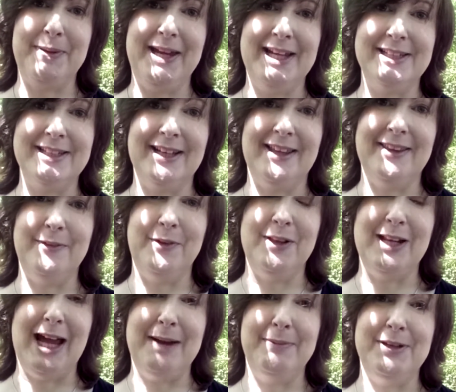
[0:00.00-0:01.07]
page and the
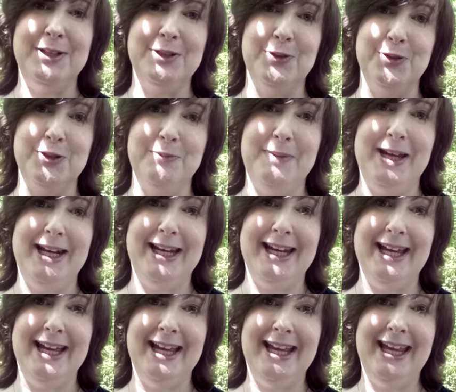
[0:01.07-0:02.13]
library's social
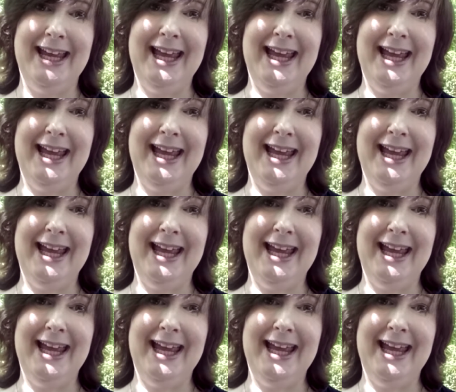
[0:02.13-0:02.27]
media,